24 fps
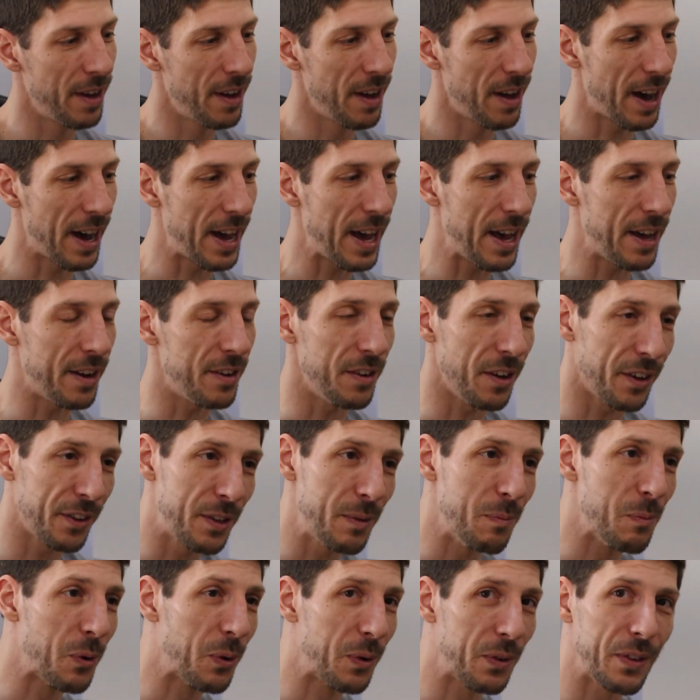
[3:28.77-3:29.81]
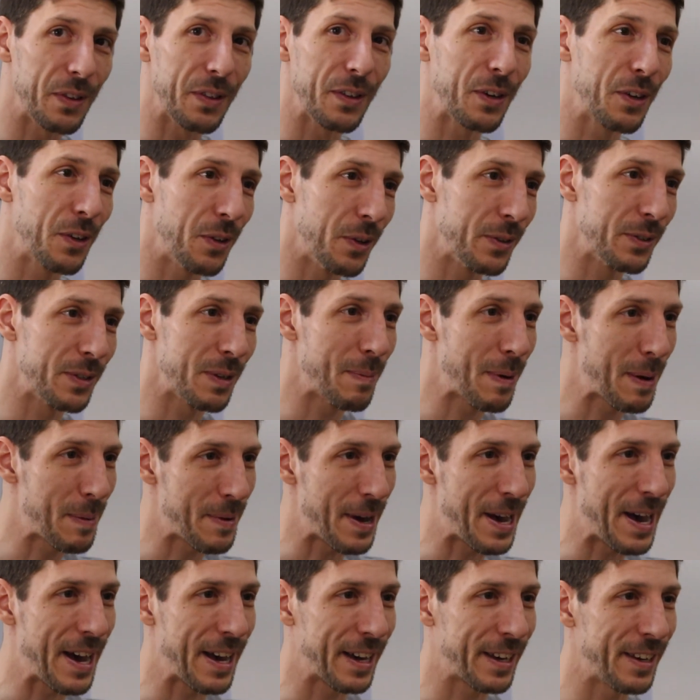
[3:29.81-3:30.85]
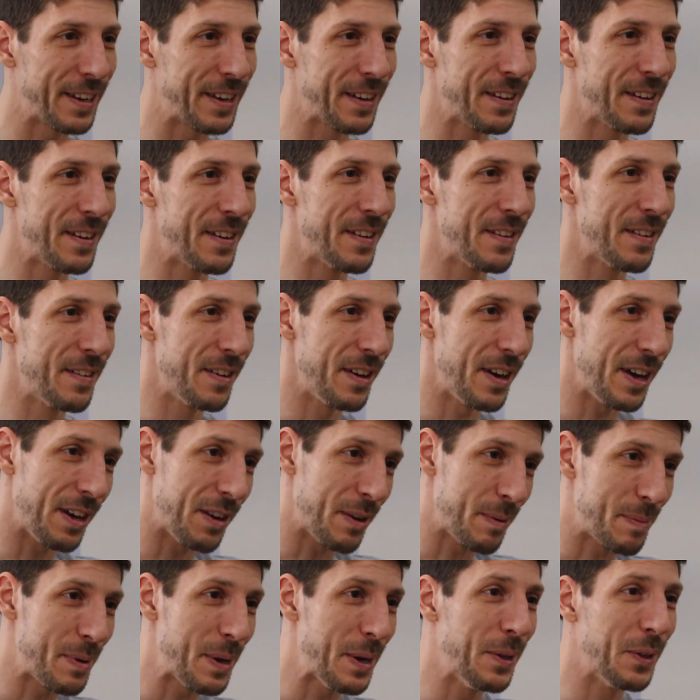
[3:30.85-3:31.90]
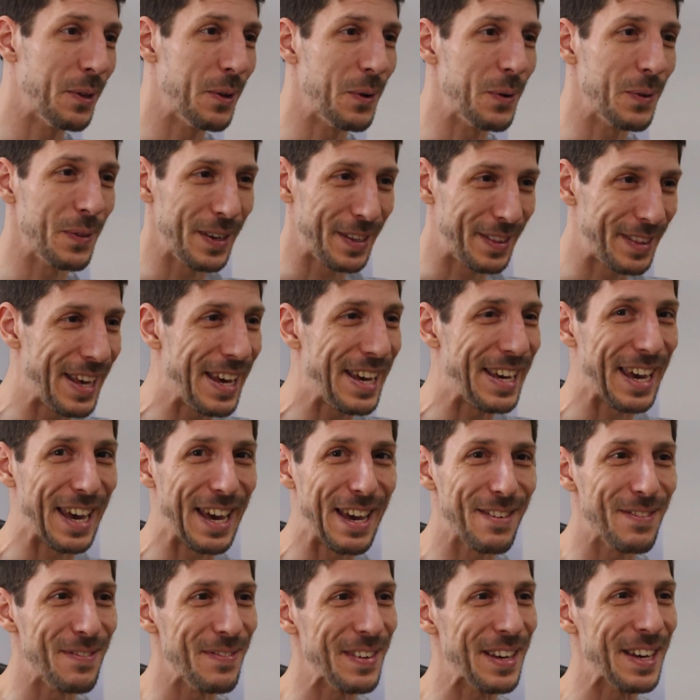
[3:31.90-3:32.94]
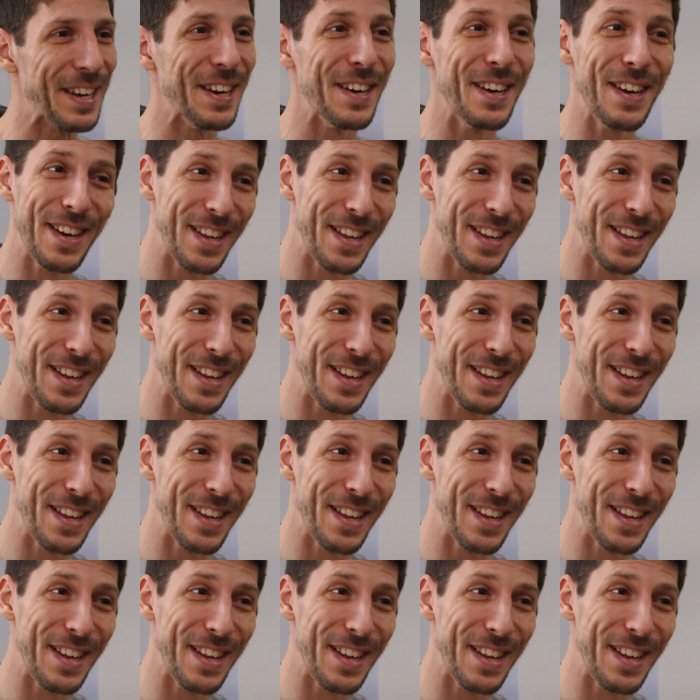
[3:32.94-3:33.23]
I had nothing more than the clothes on my back and a pillow that they gave me.